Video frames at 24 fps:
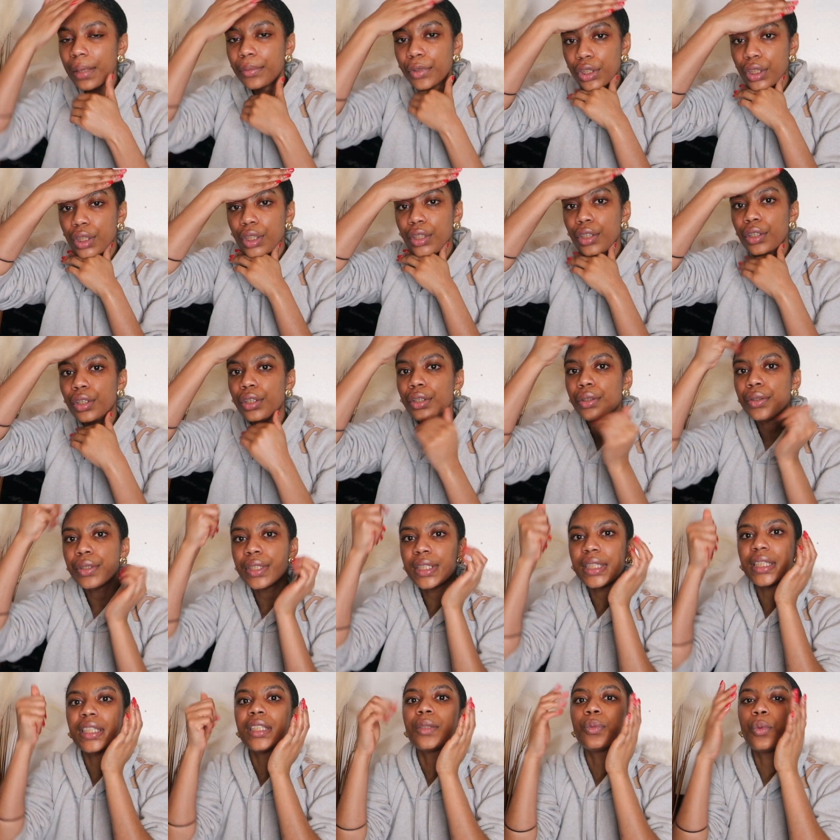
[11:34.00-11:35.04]
I'm just going to use
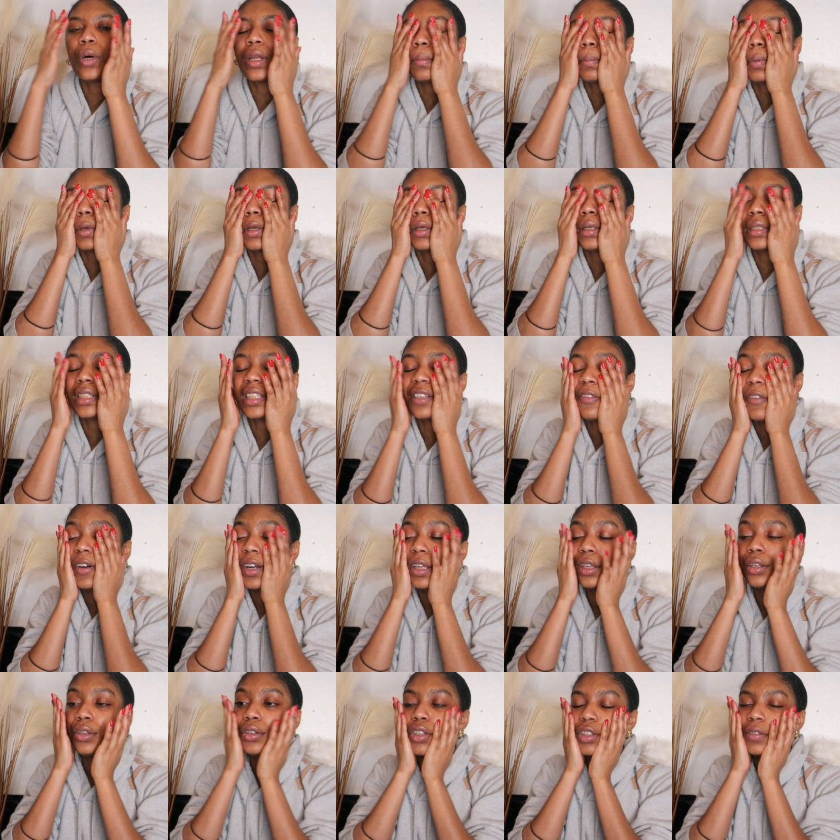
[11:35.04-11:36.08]
this one, because if I
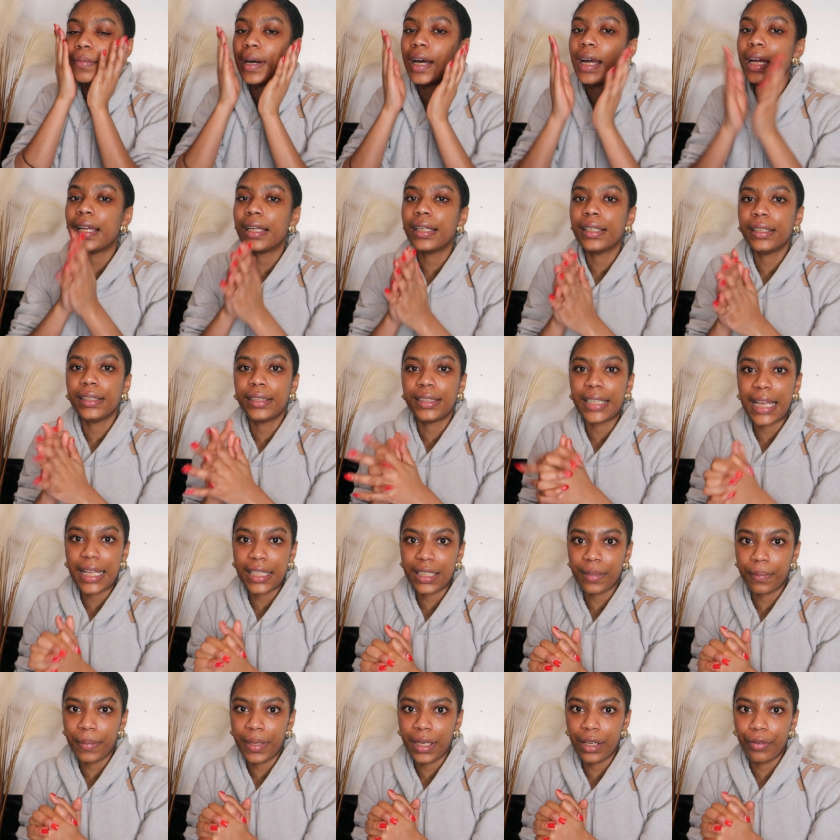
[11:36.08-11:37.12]
use my
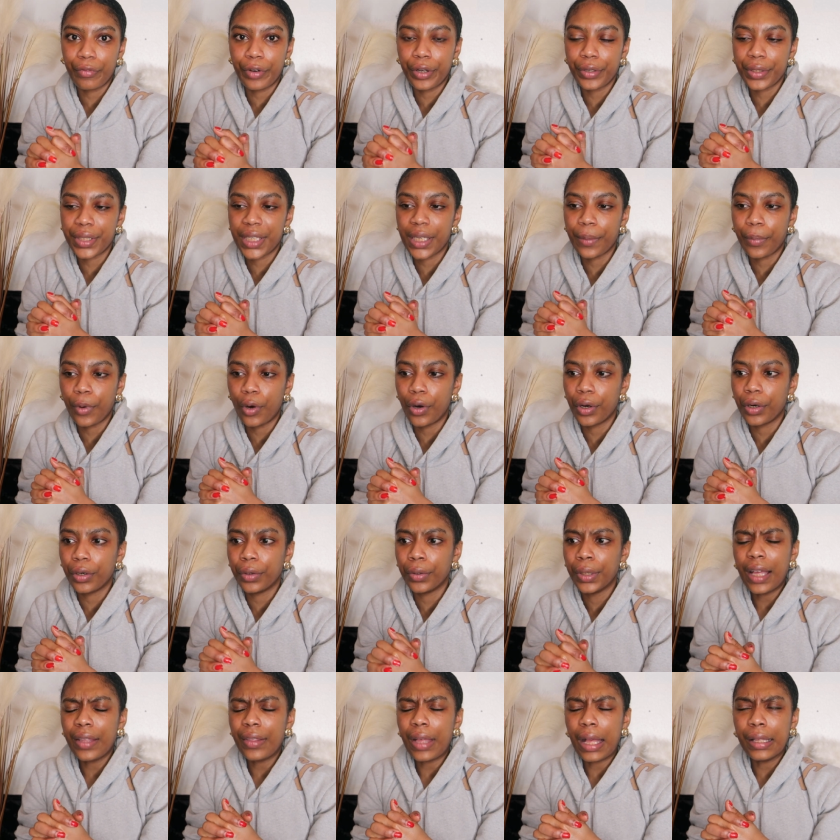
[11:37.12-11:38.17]
jasmine and rosehip
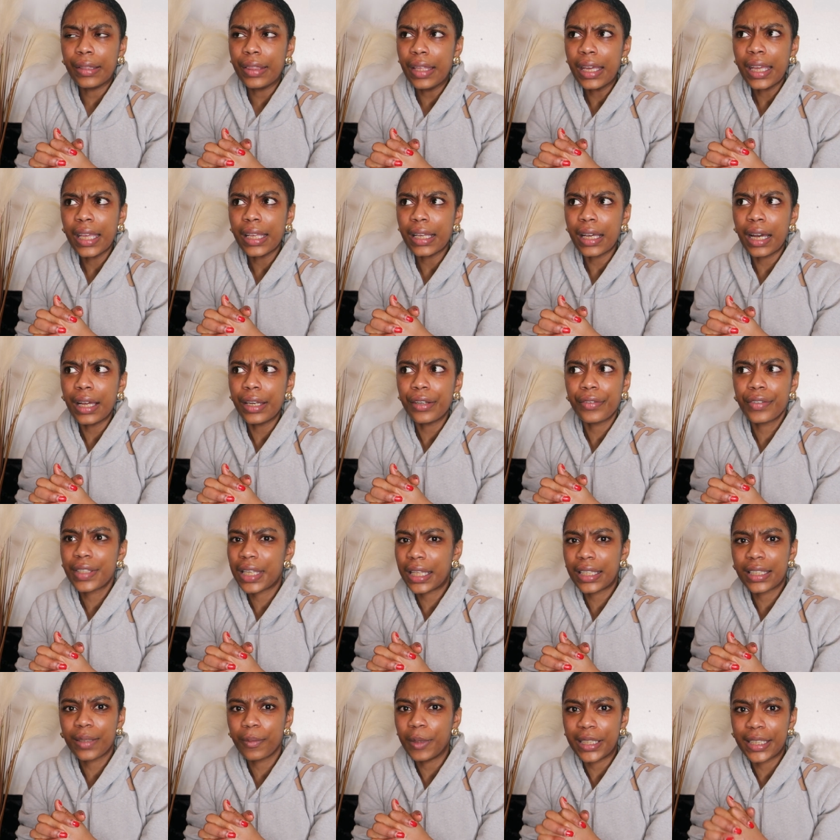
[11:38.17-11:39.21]
oil, I think it kind of
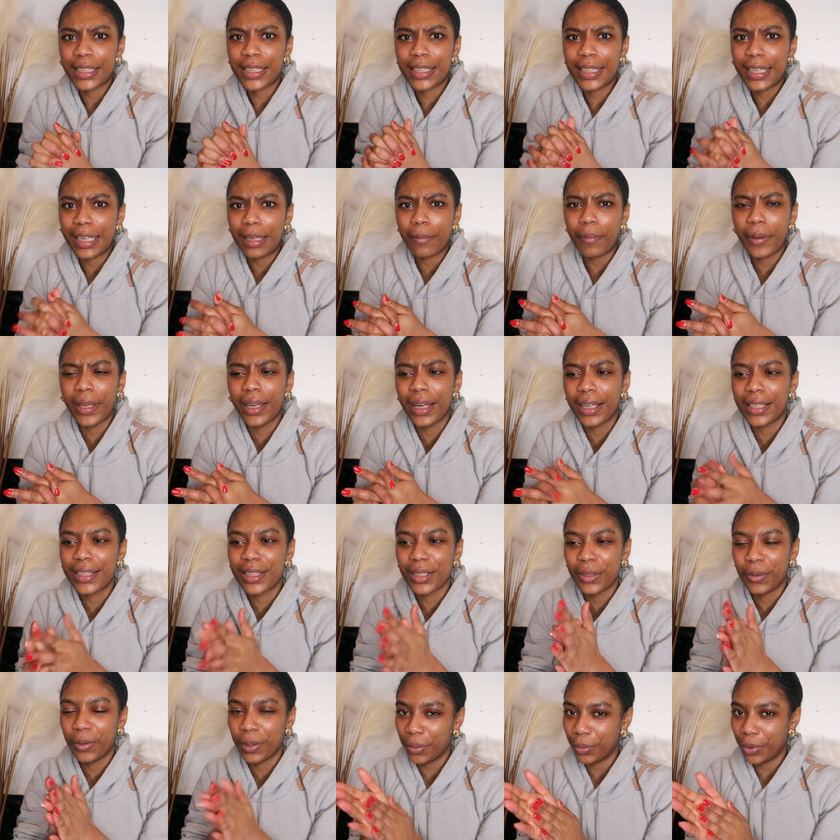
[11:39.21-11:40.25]
sends me to sleep and I
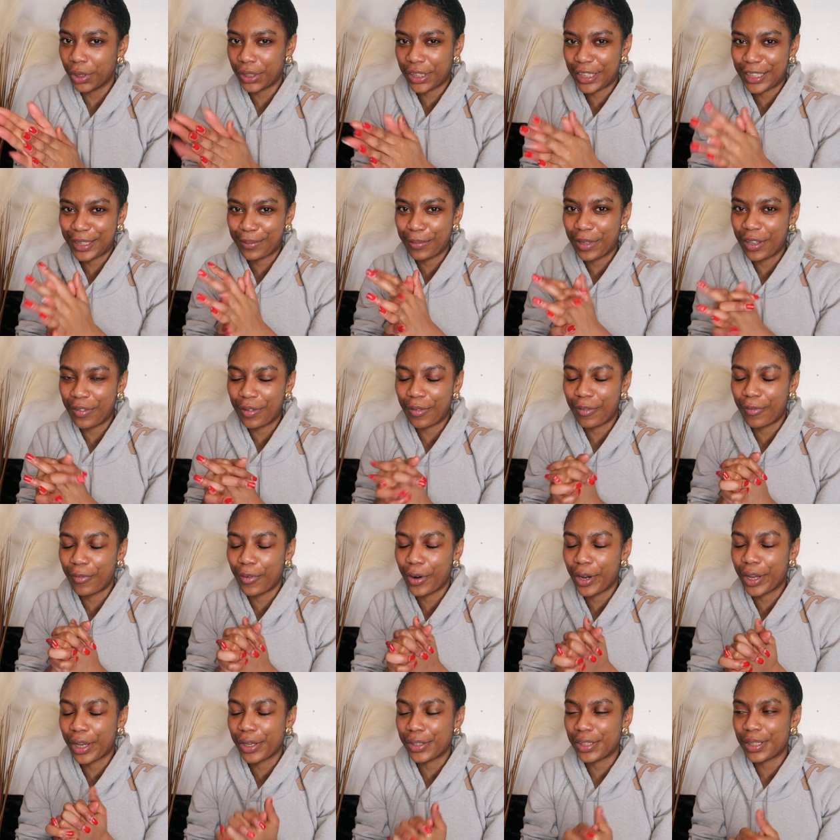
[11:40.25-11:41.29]
still want to watch this movie
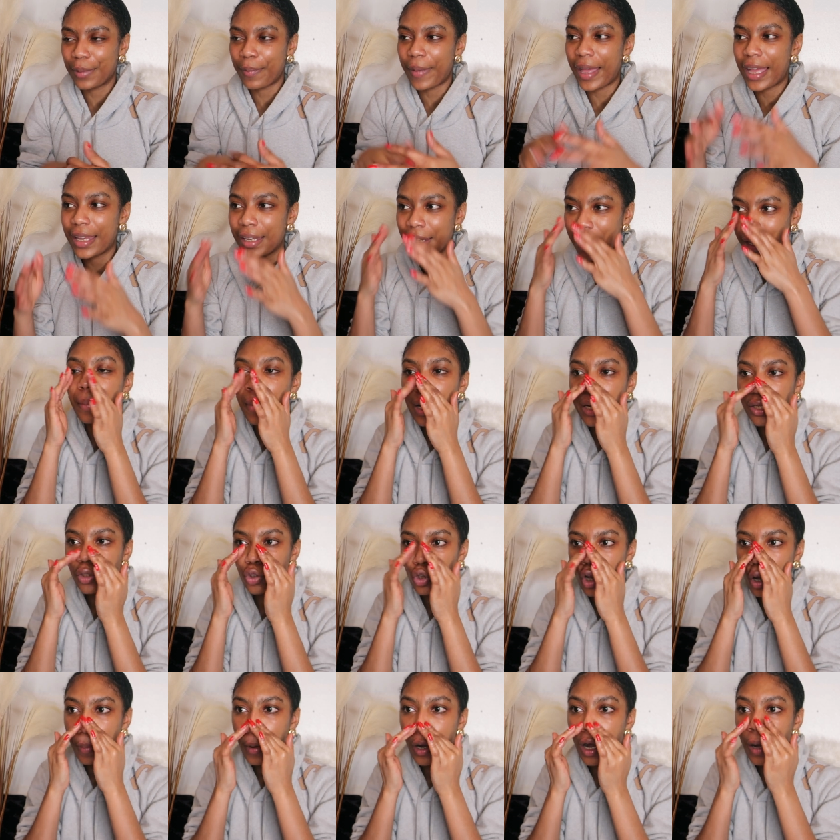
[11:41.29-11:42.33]
before I go to bed. I might
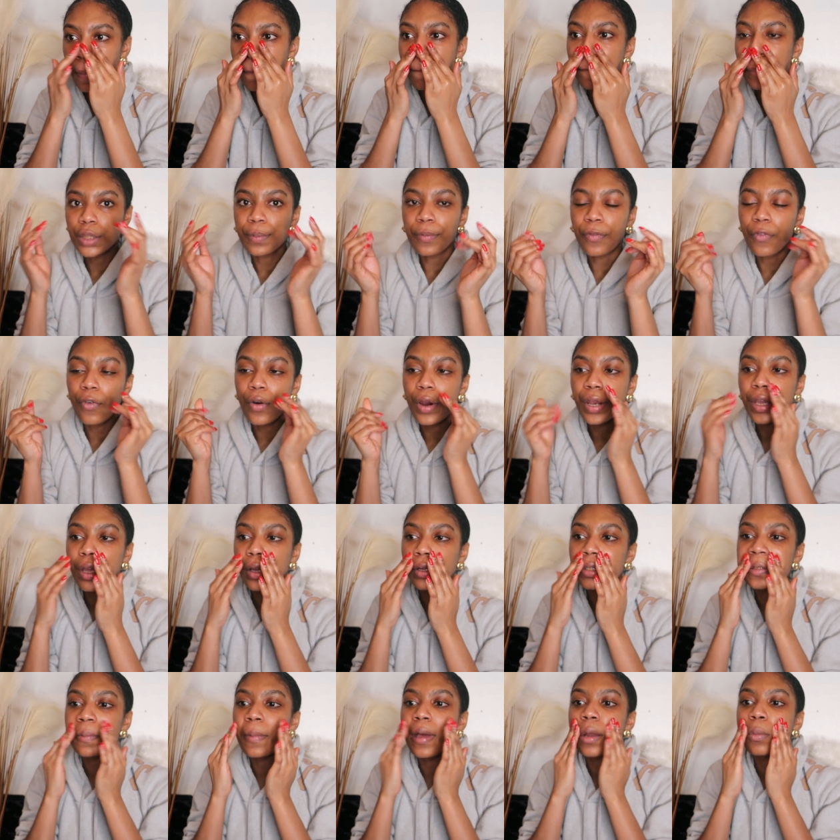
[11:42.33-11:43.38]
top up just before I
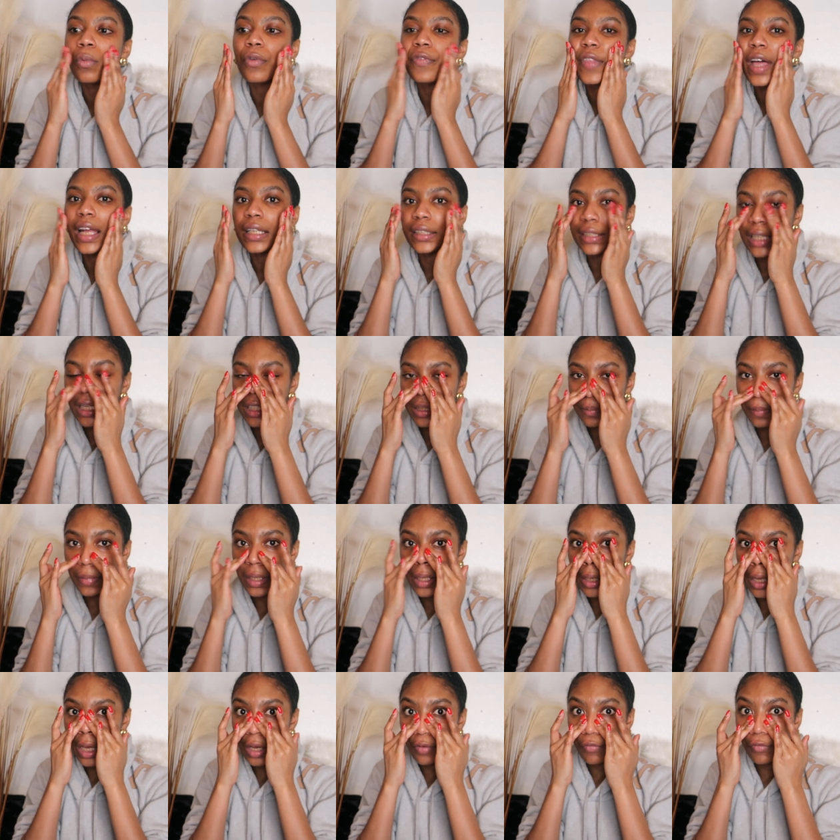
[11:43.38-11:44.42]
go to bed with that
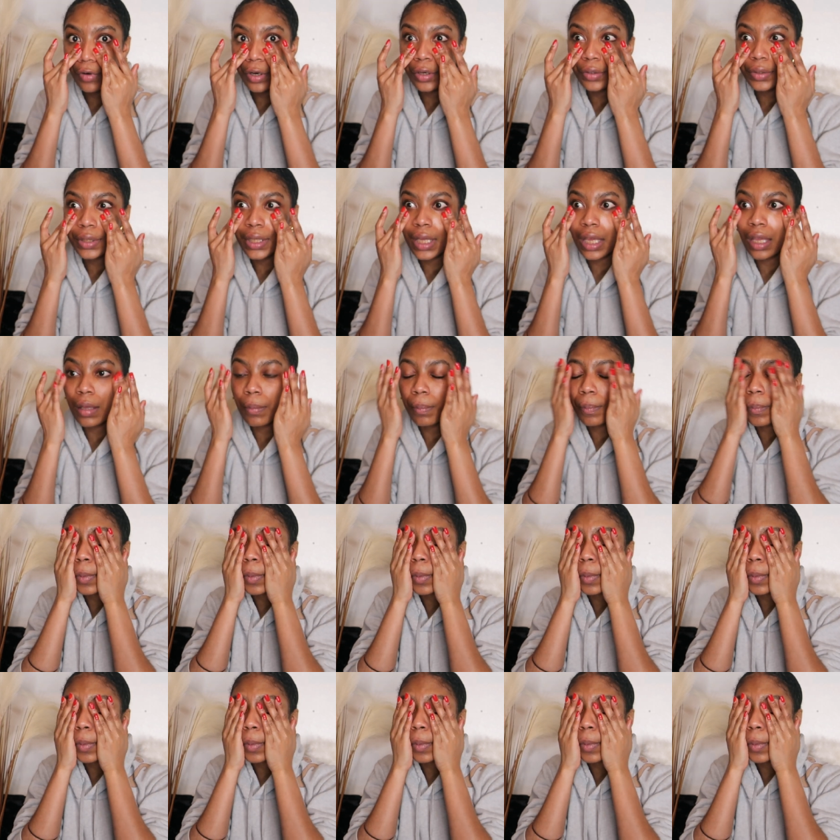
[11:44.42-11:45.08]
jasmine and rosehip